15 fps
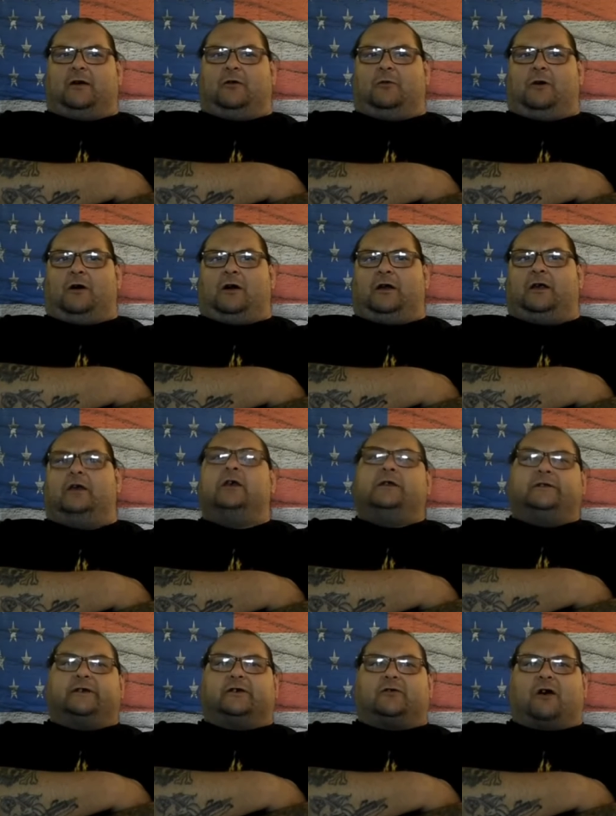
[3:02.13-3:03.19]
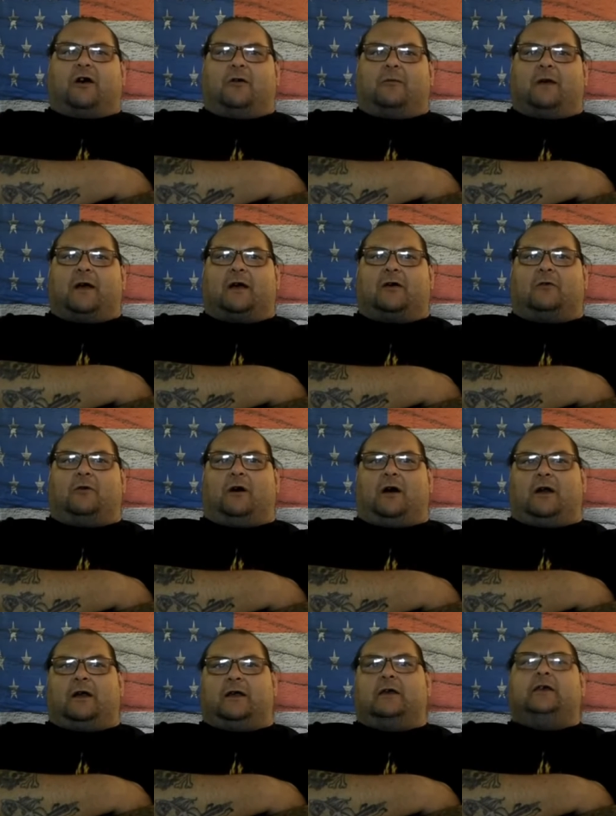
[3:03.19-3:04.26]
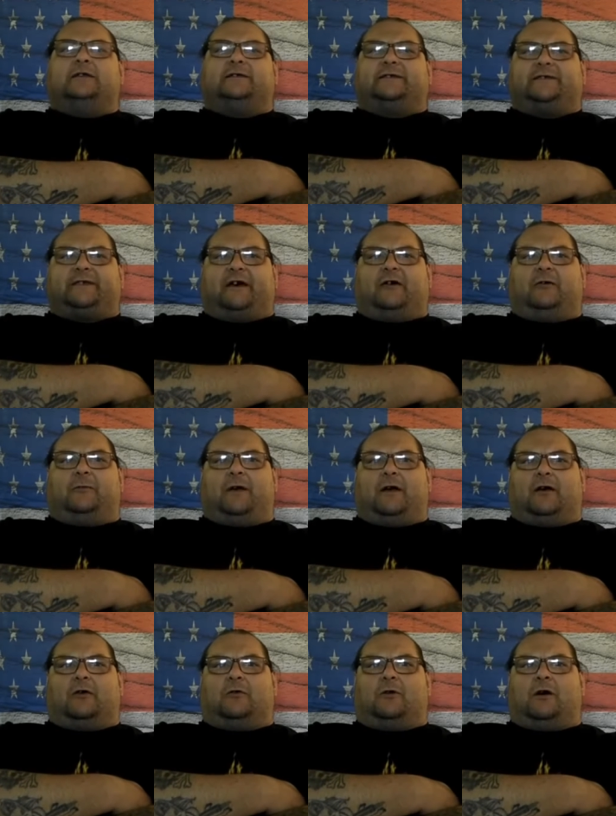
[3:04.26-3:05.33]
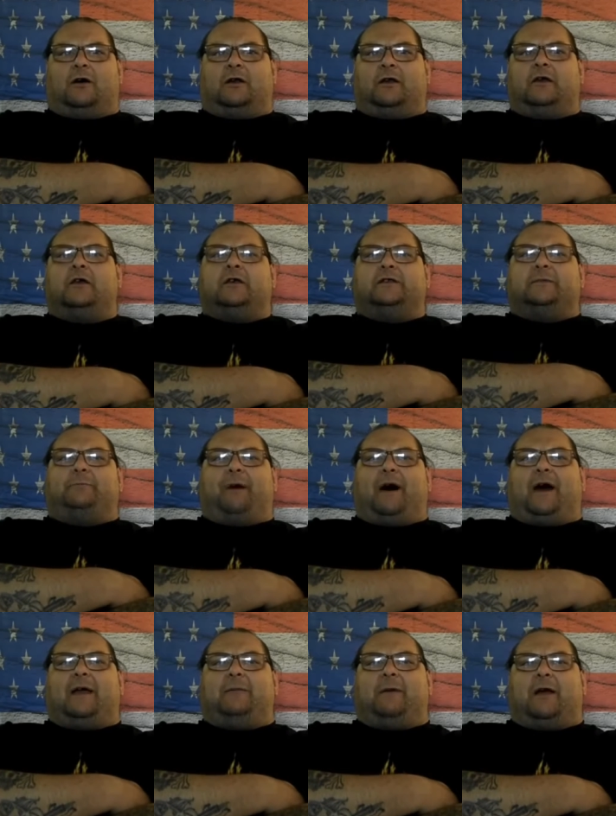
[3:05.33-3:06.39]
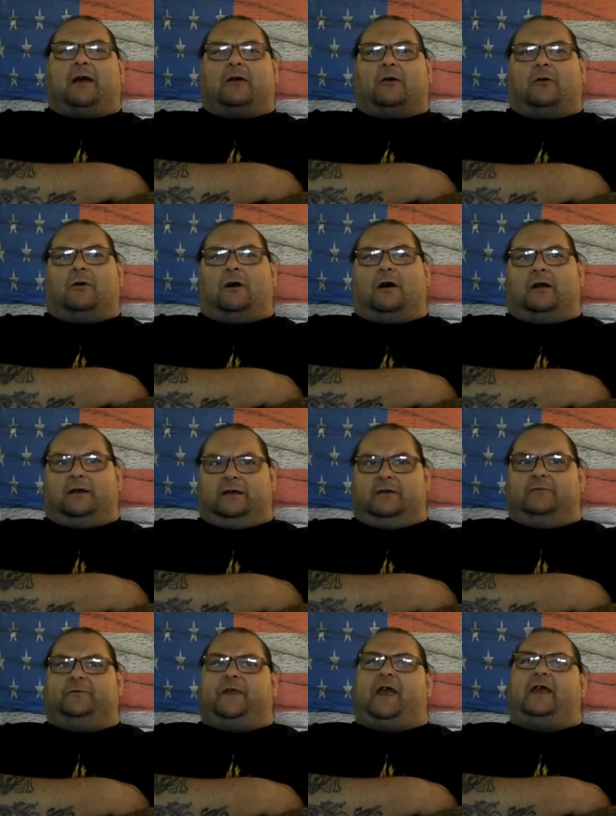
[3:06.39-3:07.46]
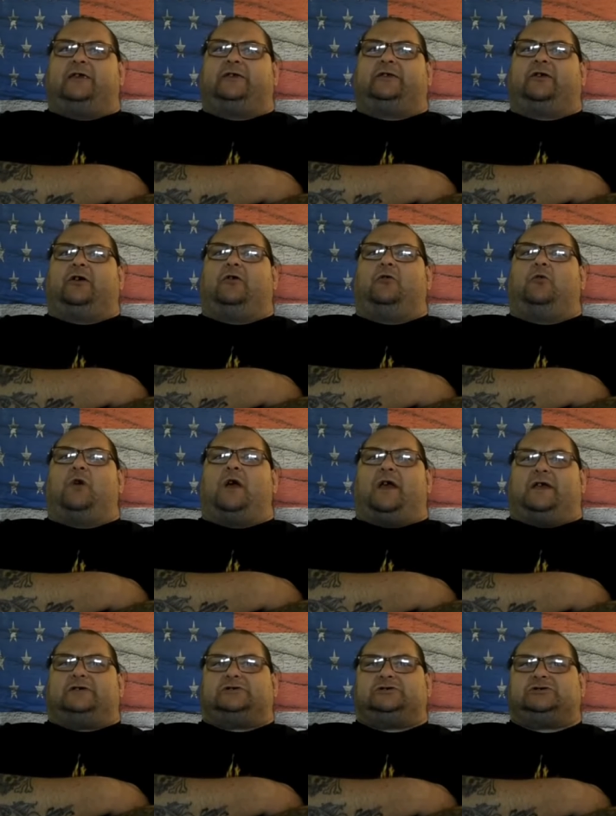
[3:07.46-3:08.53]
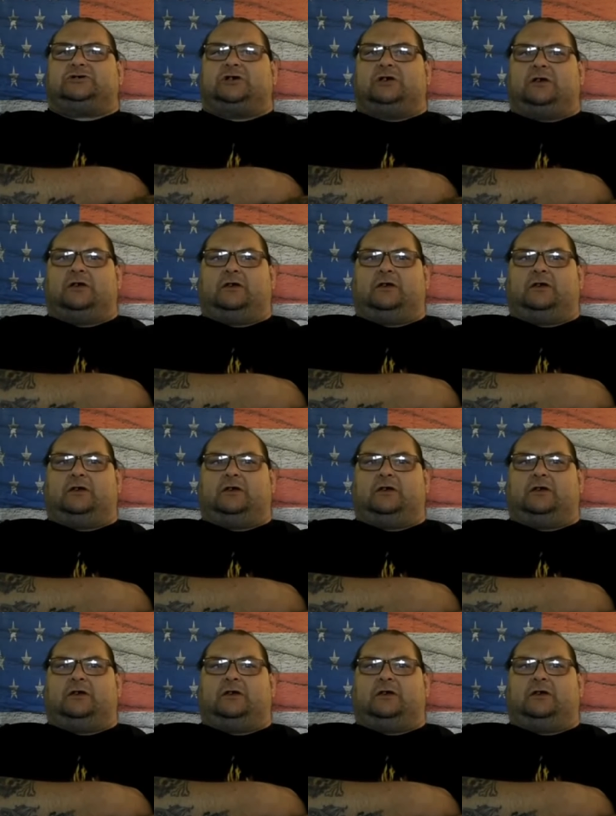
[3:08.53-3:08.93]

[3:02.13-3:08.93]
marijuana, to grow marijuana, to sell marijuana, to buy marijuana if they so wish.